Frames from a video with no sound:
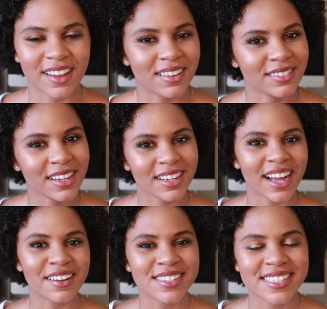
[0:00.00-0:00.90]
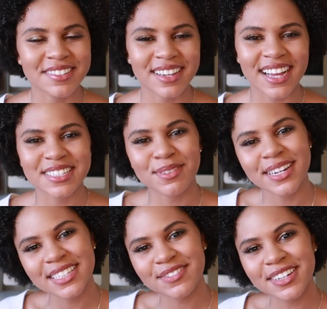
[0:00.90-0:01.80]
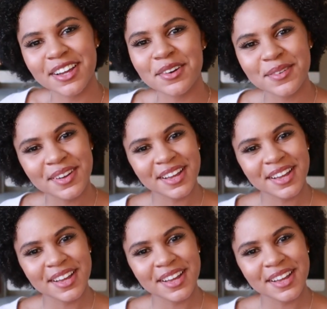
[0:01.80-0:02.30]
all right, I'll see you guys in my next video.